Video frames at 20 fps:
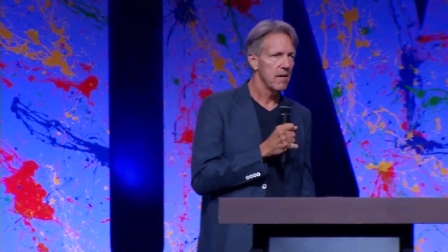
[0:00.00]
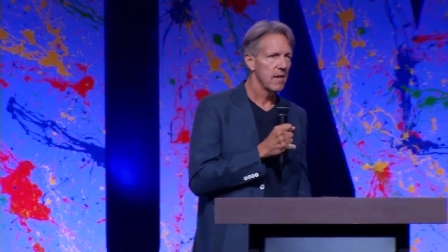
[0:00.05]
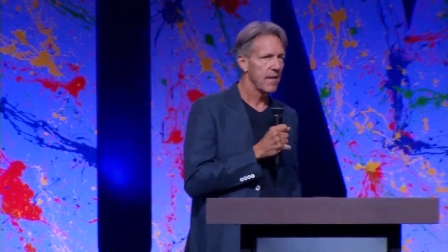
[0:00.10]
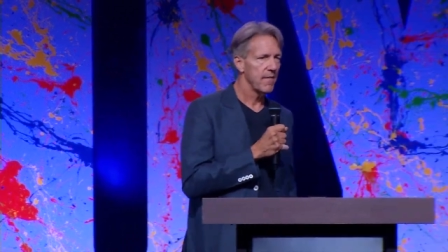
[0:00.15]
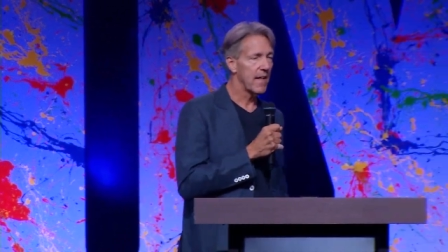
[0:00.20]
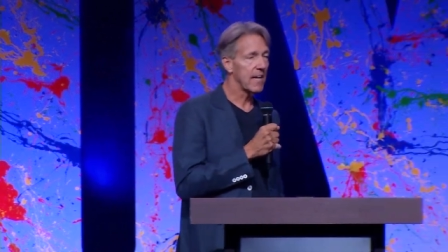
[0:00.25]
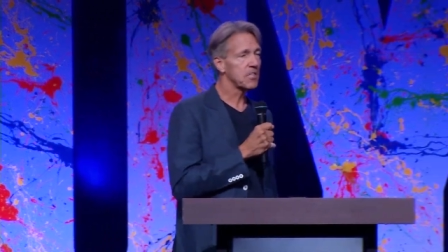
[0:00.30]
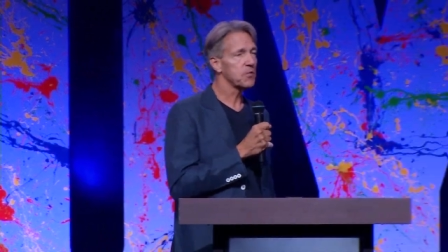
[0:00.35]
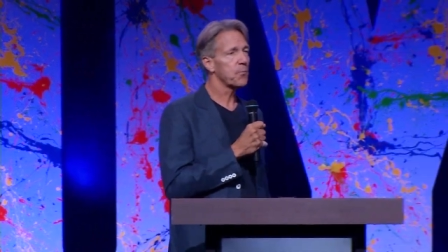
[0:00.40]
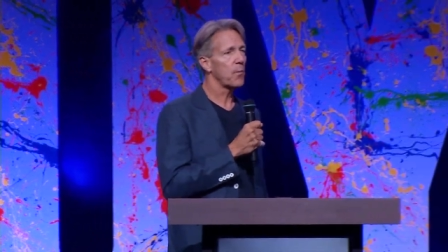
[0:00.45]

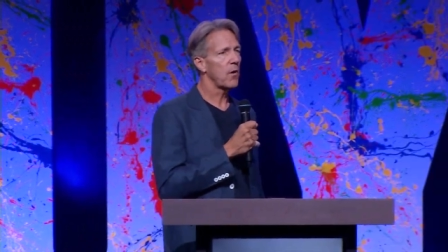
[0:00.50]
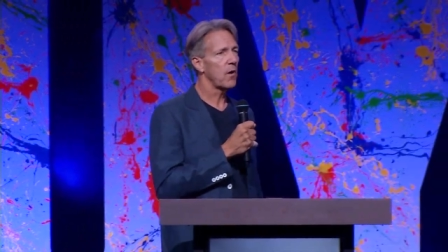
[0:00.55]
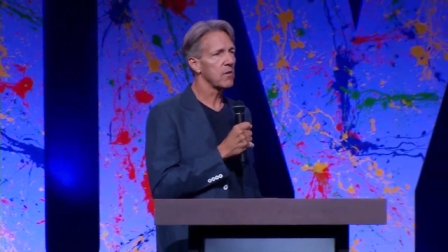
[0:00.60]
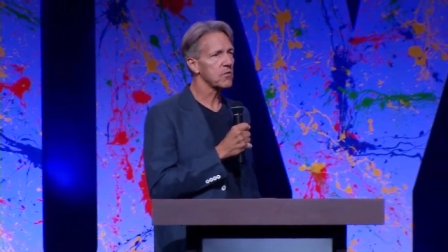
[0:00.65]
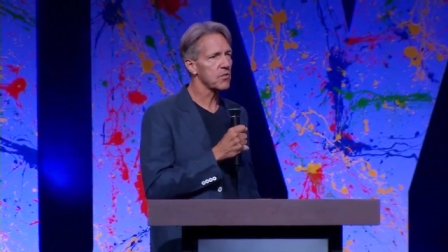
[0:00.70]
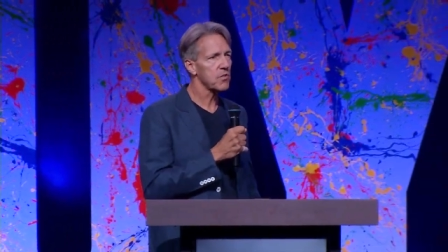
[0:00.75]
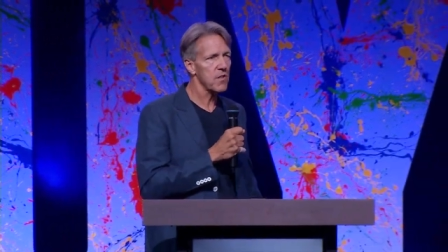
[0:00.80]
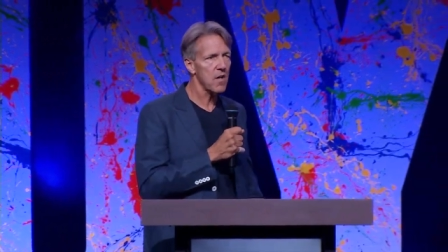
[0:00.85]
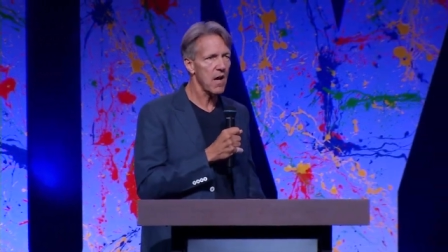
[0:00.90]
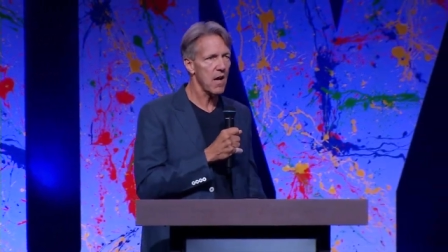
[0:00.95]
And that's
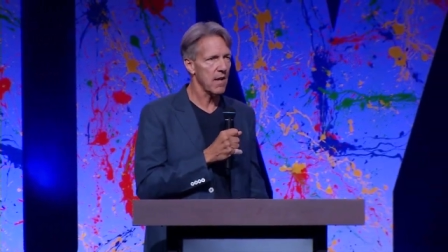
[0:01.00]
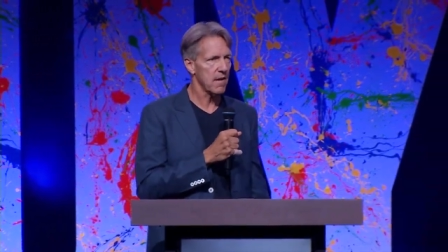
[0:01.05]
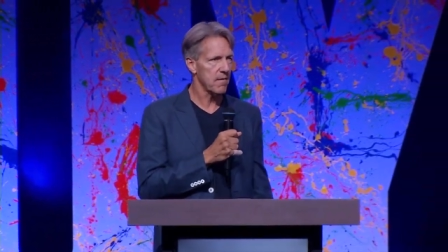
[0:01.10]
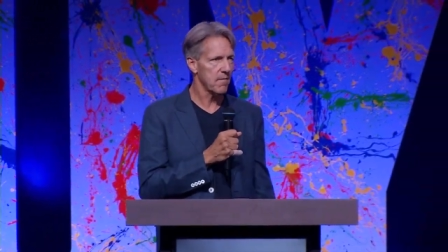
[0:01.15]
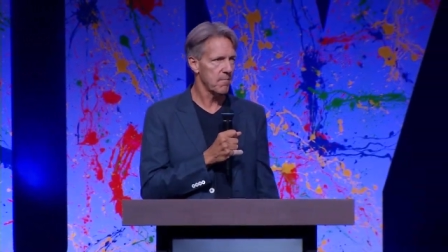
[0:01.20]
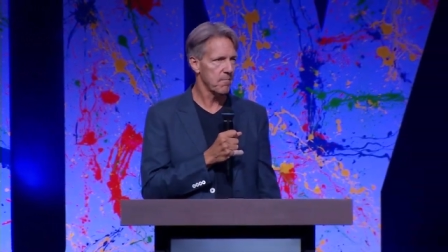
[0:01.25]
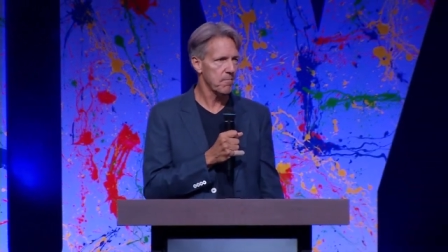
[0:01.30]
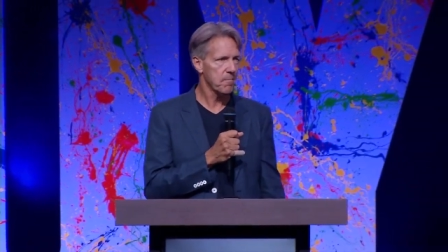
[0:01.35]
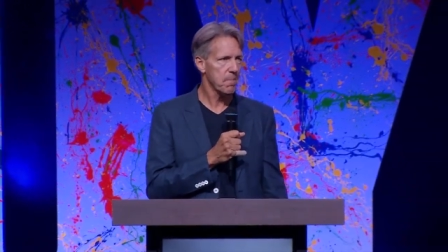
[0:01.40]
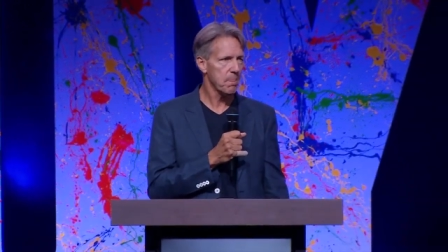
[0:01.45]
Paul's thought.
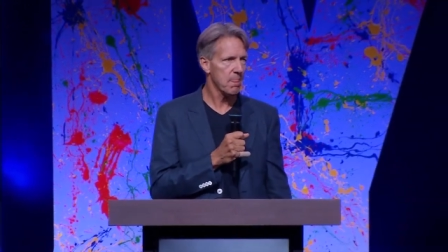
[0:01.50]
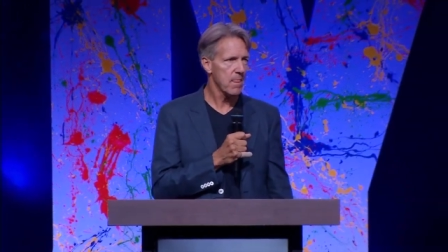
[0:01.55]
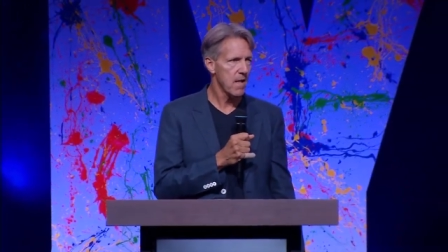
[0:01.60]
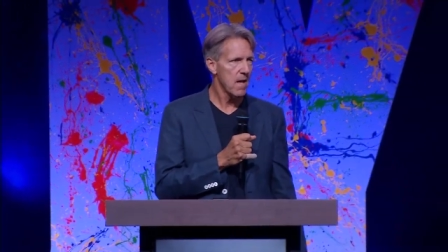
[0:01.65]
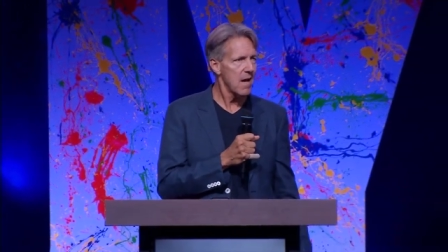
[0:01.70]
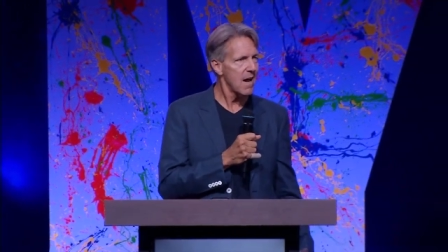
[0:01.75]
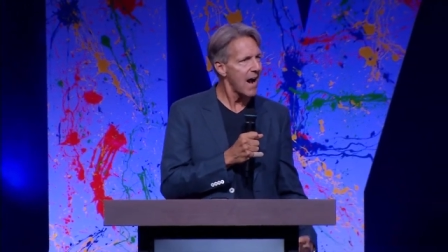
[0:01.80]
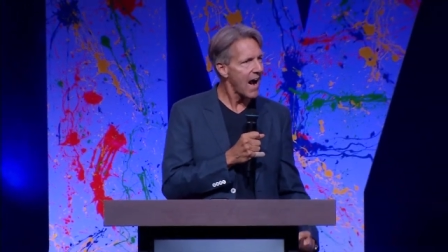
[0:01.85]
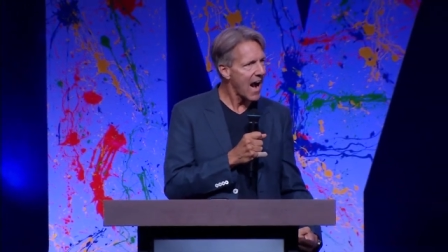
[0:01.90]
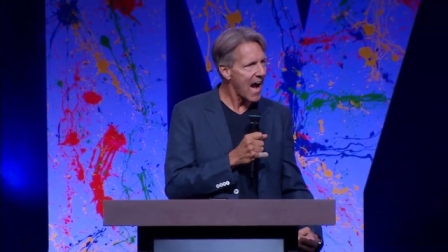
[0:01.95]

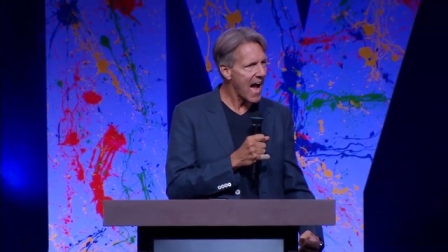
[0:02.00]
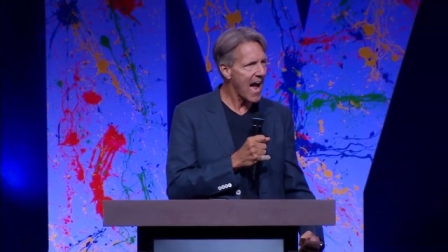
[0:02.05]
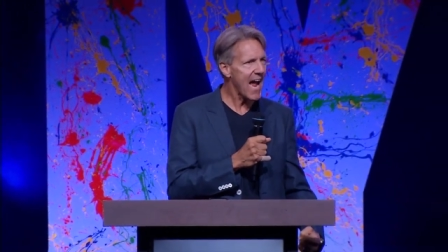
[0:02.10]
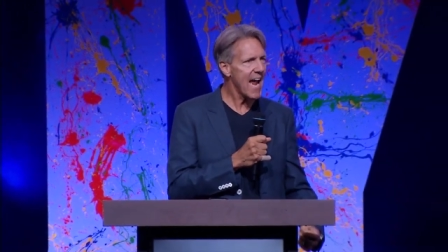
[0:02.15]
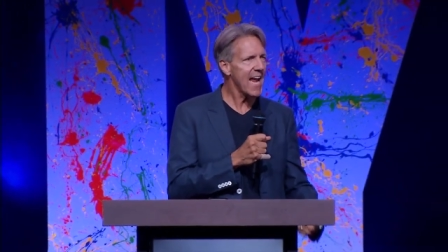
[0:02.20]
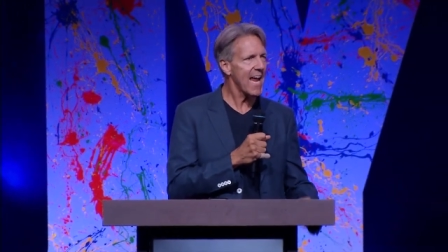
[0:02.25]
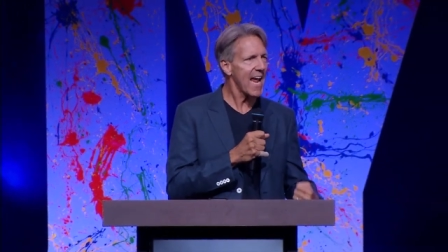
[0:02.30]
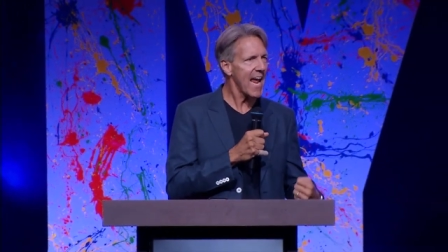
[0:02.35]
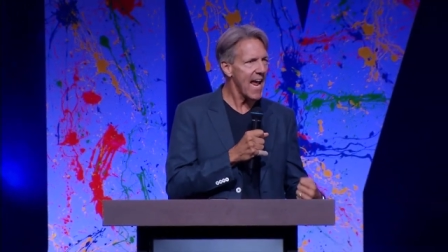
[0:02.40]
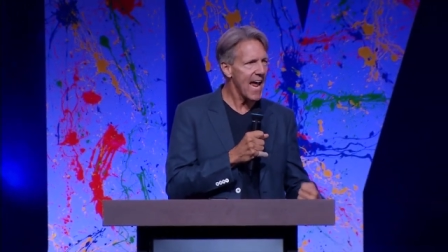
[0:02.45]

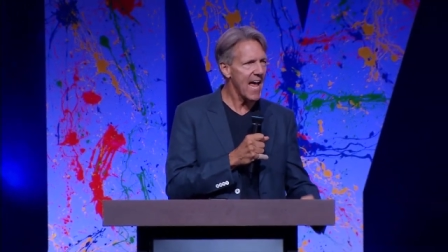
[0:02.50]
I